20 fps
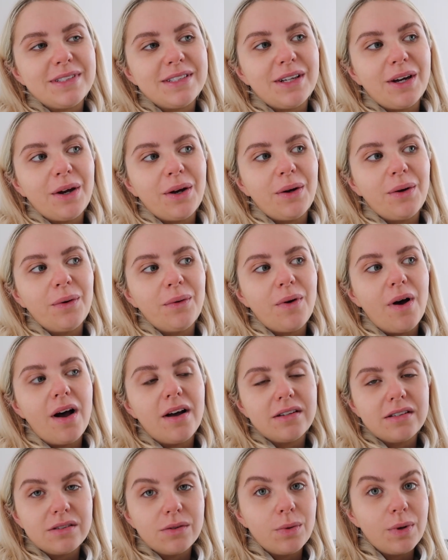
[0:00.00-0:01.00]
So
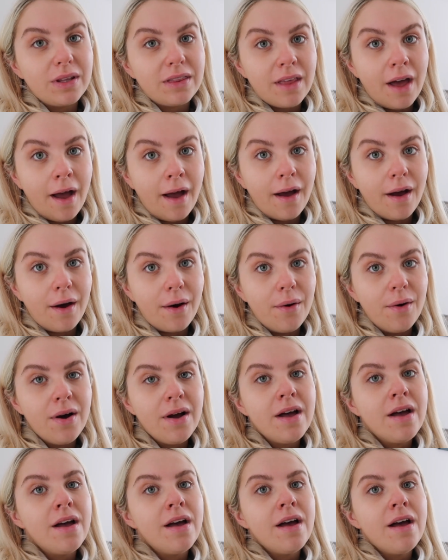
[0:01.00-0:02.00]
I sorted that out,
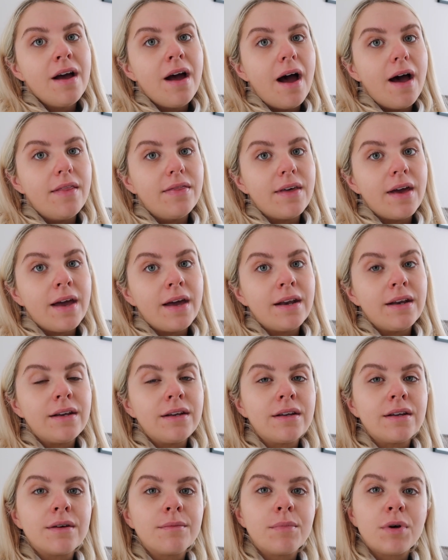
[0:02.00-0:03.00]
and
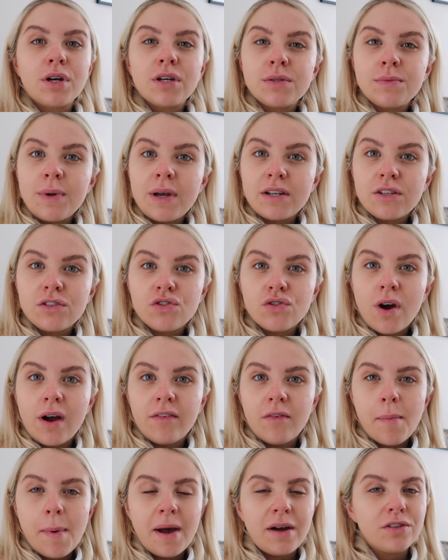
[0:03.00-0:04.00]
then because we had to
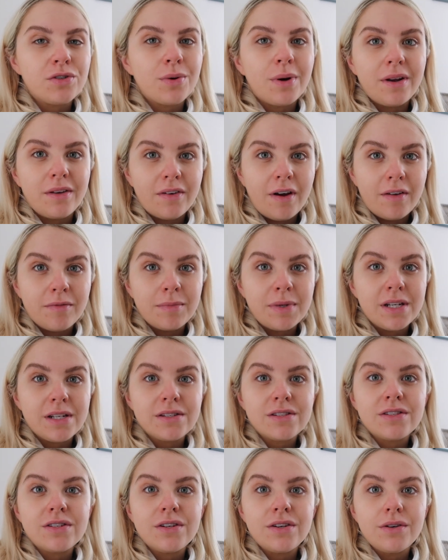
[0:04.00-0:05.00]
drive about 25
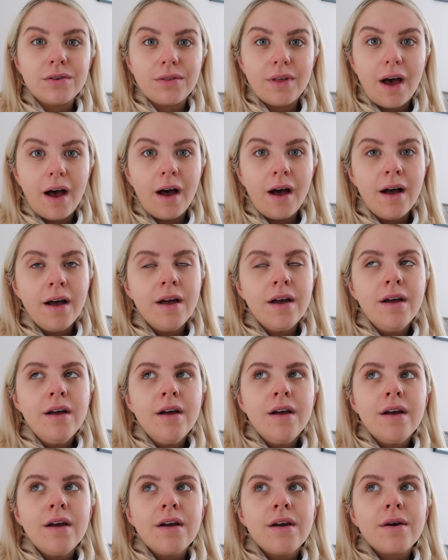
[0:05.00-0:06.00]
minutes to do that,
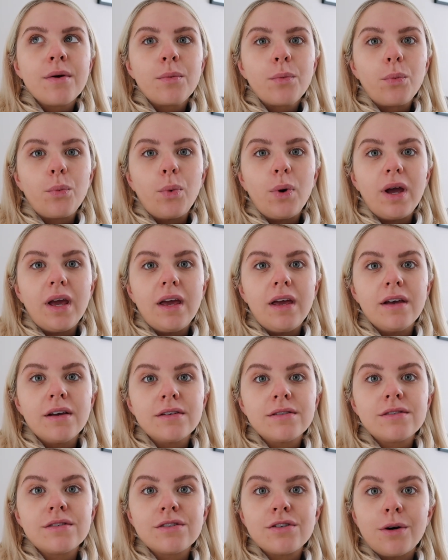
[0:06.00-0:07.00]
we
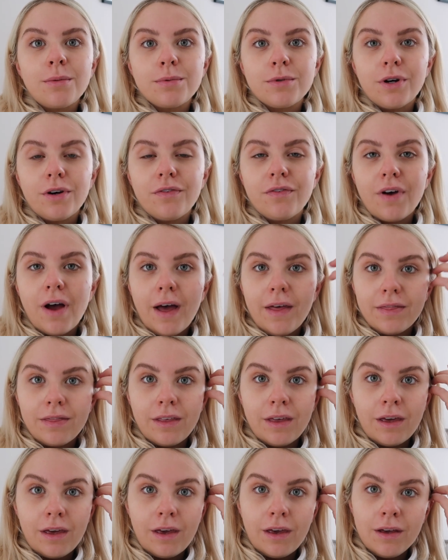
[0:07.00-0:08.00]
stopped off at
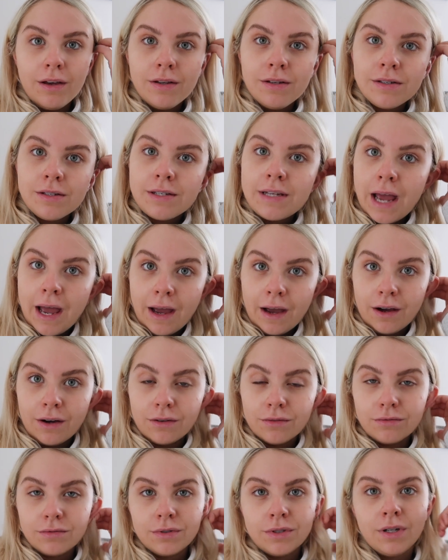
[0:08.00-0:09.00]
the
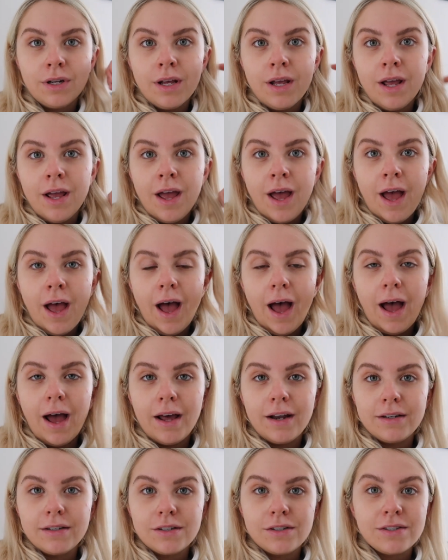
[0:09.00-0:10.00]
town,
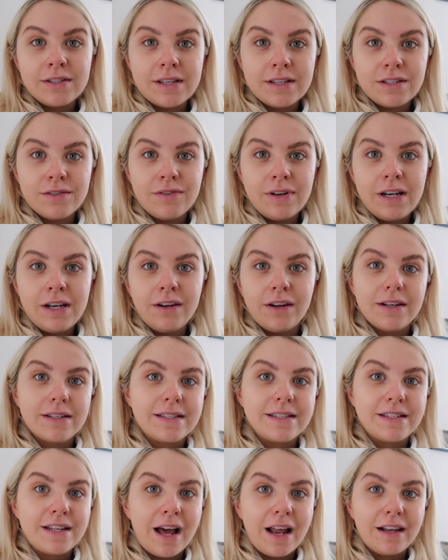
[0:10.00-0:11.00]
and because there's a really
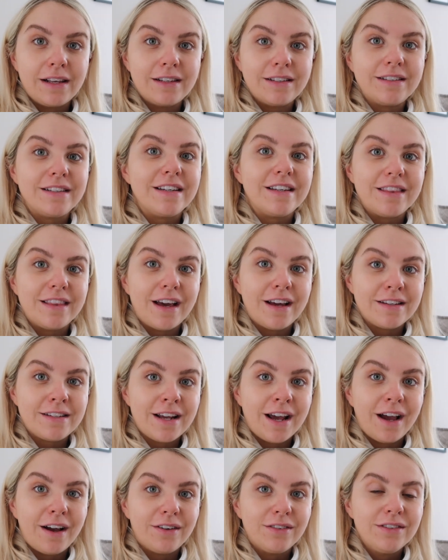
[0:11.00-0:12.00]
nice Italian in that
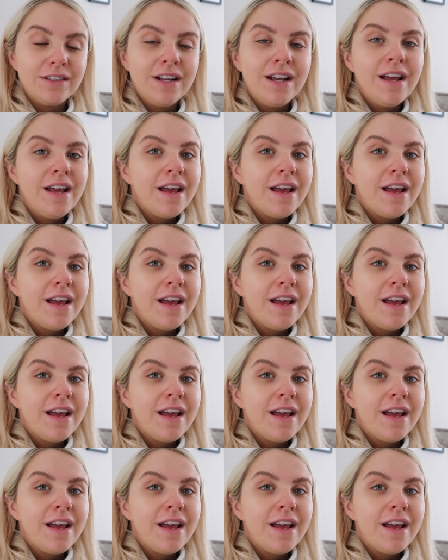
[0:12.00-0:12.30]
town,